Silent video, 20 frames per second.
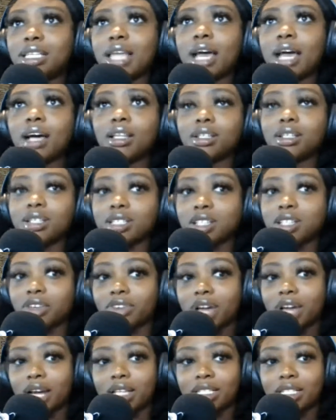that other
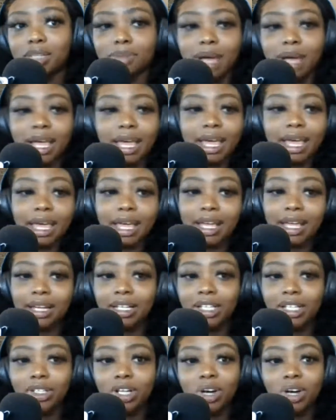stuff got into my head.
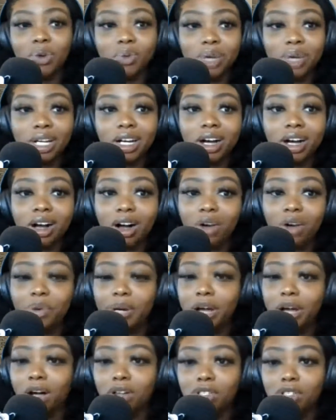When
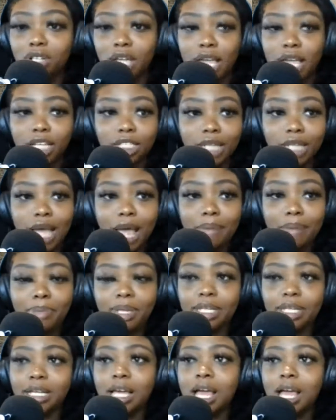an altercation
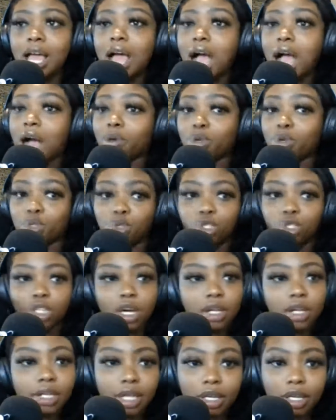happened, I was
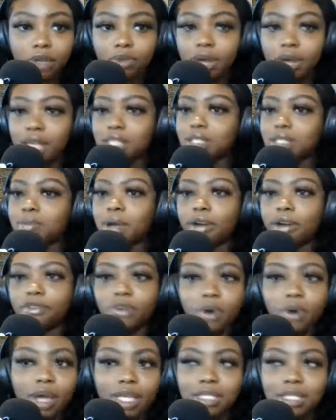yelling, raising my
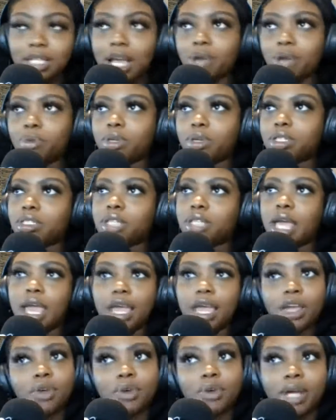voice. I was
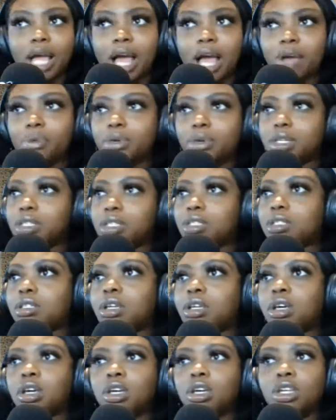angry. I
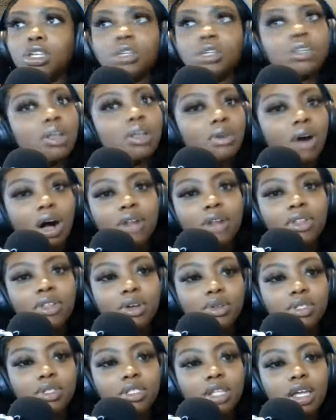was, all
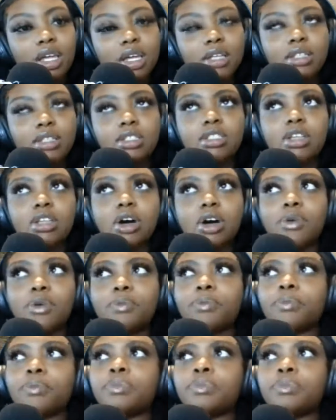those things. So